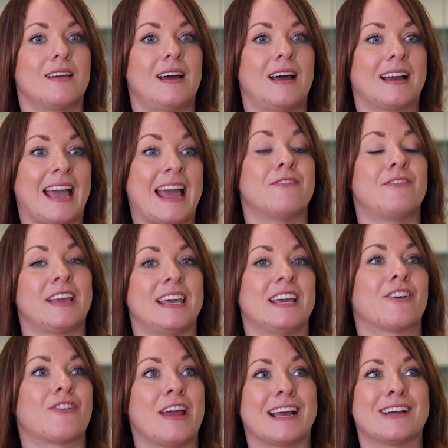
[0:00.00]
again, Vicky
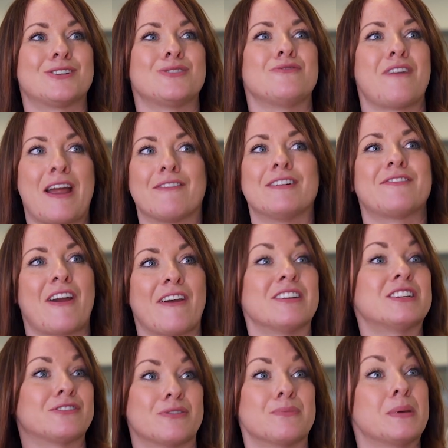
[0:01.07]
and Craig are two very, very
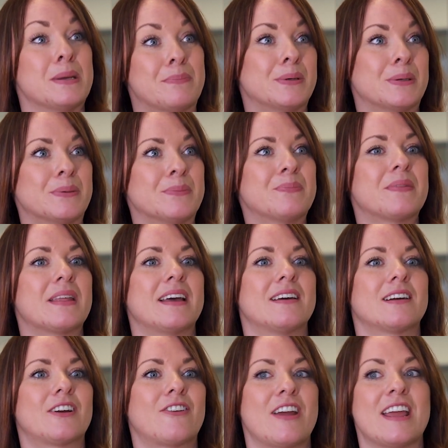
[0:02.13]
different people.
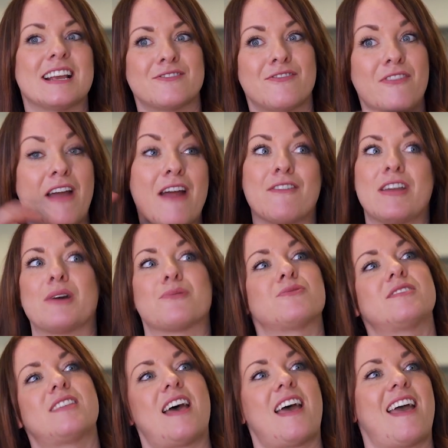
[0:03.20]
Craig is very
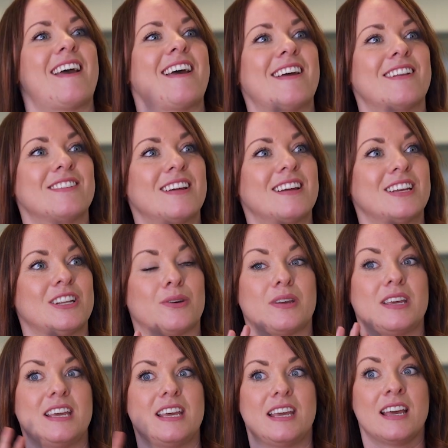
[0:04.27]
out there, and
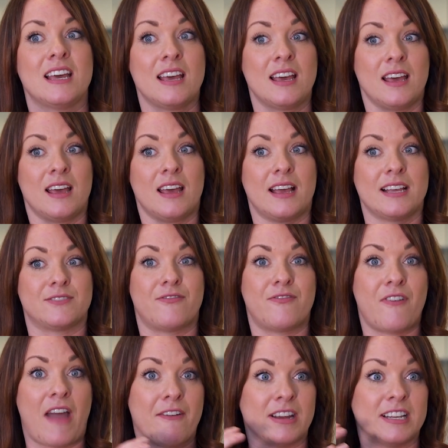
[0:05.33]
he is
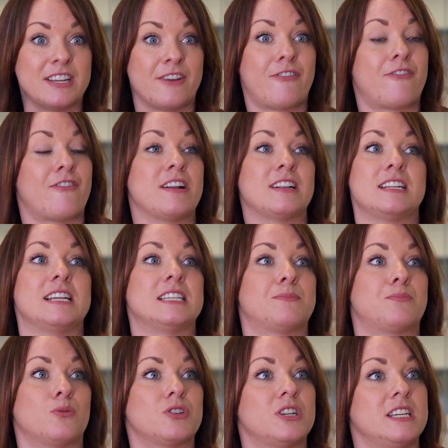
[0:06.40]
very different in his
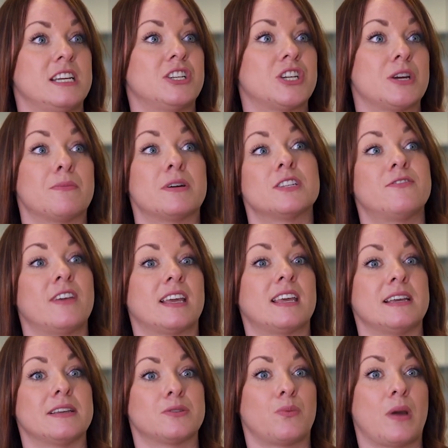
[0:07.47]
approach to teaching, whereas
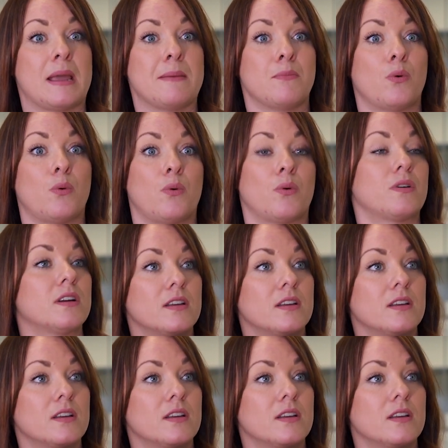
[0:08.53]
Vicky is way more